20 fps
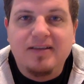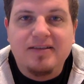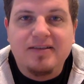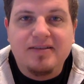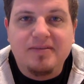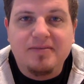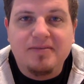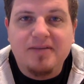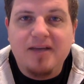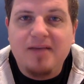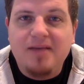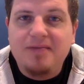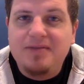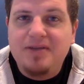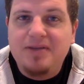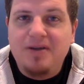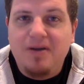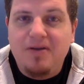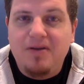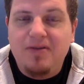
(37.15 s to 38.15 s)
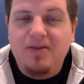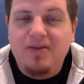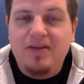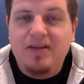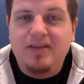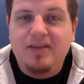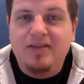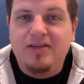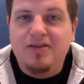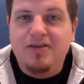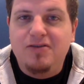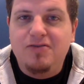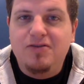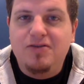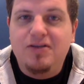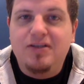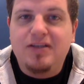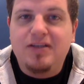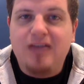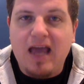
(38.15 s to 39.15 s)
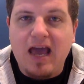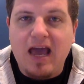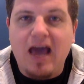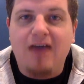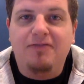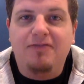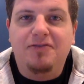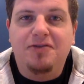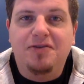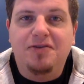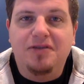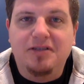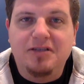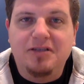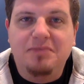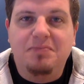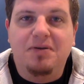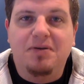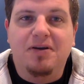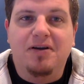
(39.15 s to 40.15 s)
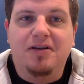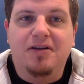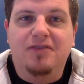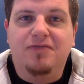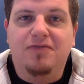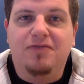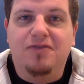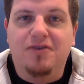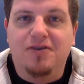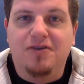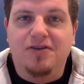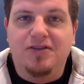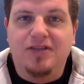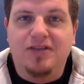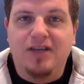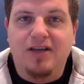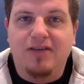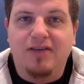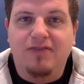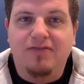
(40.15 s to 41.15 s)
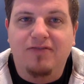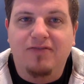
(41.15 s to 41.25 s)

Sometimes there are things that you just have to experience for yourself.